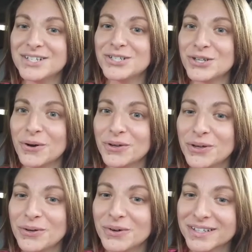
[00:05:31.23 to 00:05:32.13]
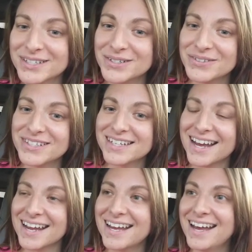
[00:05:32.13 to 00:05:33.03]
to show you on
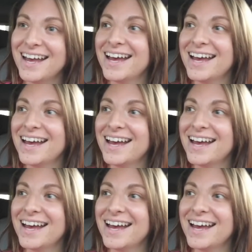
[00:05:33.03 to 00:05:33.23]
Tuesday.